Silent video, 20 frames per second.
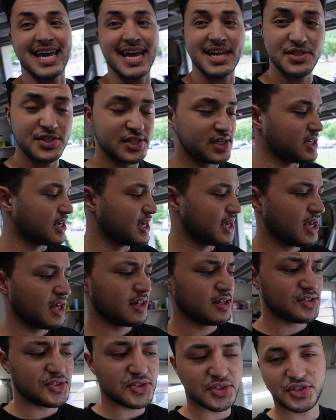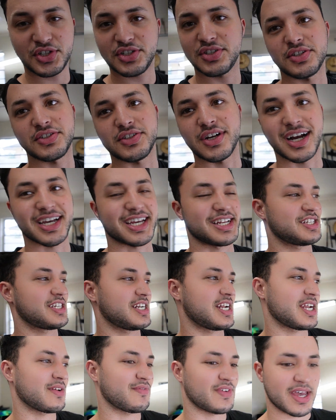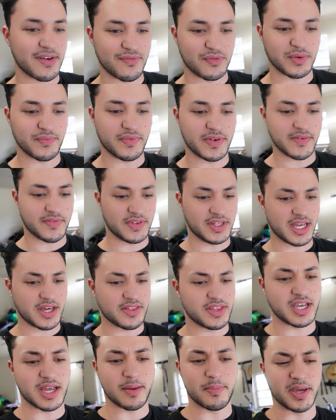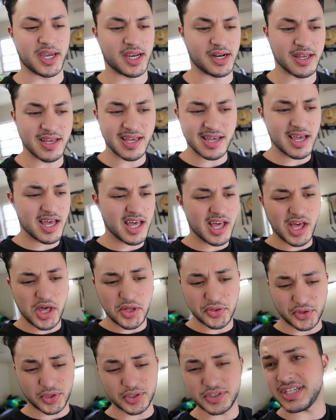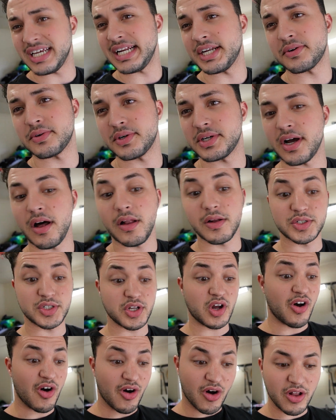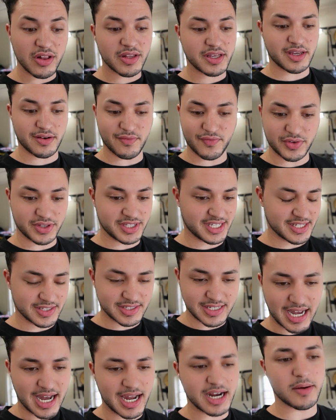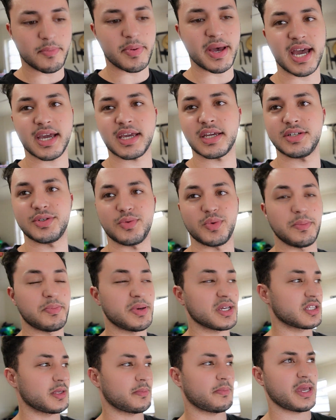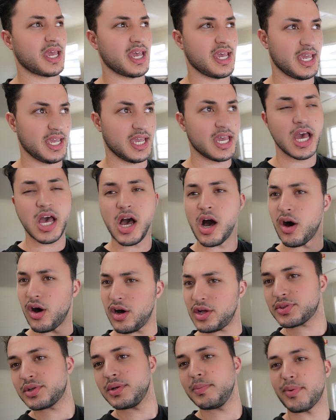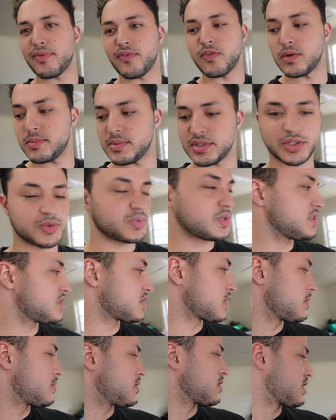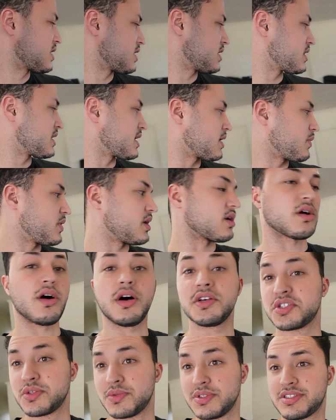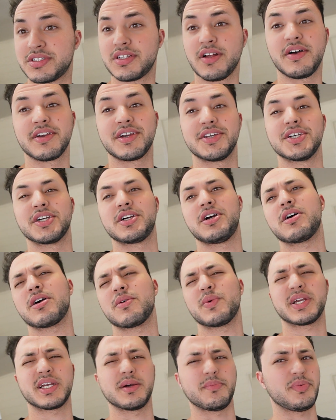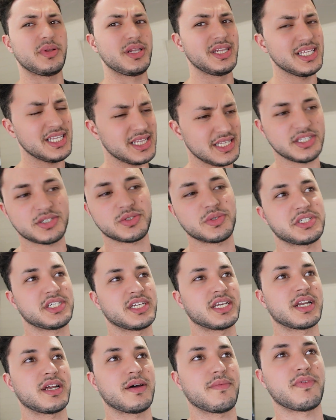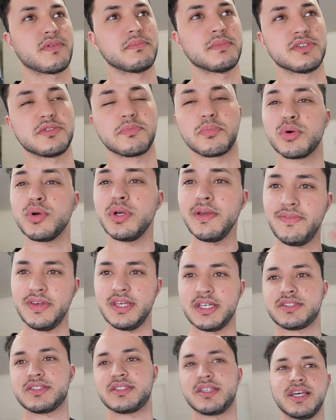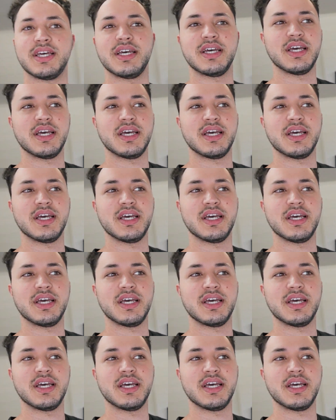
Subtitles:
engine. This is just a stock engine out of a F-150. I think I paid $1,300 all in for the entire package. We picked up a on-through performance twin turbo kit that we are also installing on the car. We're completely switching it up from its previous